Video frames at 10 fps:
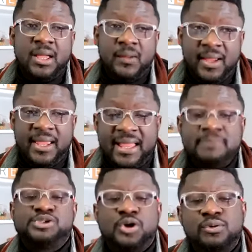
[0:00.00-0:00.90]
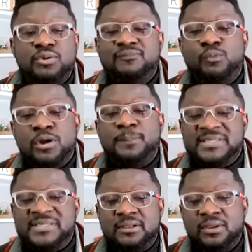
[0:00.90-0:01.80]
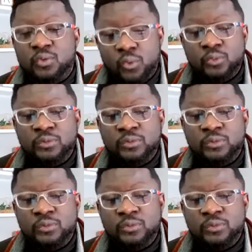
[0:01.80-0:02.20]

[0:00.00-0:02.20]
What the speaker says: all right, I'm sure you have one particular goal